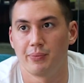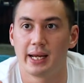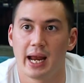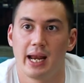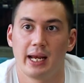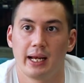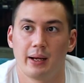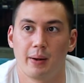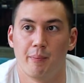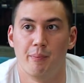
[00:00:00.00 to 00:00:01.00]

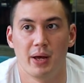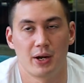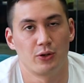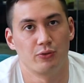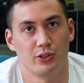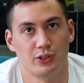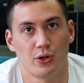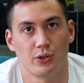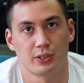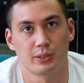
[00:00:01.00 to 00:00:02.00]
getting better
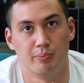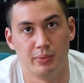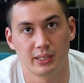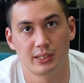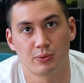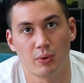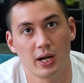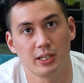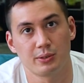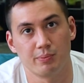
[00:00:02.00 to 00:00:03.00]
results
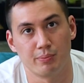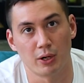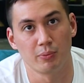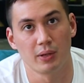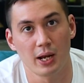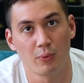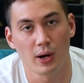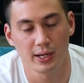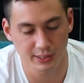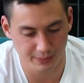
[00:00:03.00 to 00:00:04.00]
business-wise, bottom
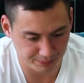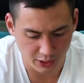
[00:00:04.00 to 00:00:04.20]
line-wise?